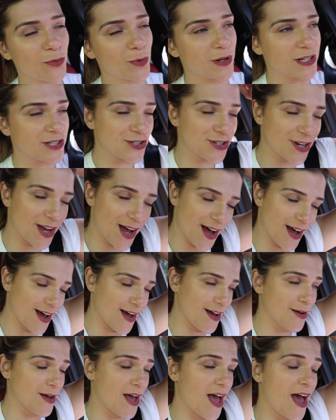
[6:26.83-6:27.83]
which
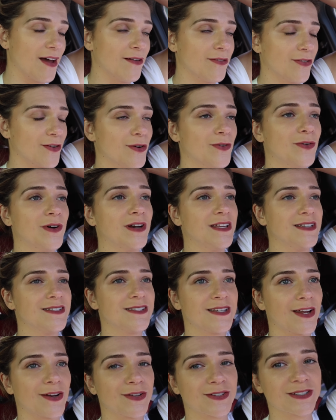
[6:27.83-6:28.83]
everyone in
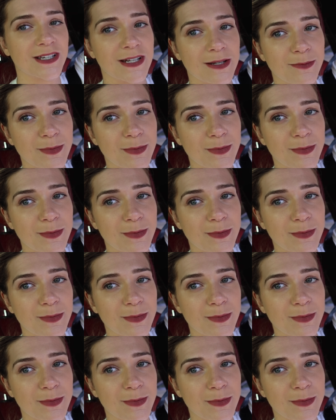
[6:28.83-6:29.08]
Seattle is going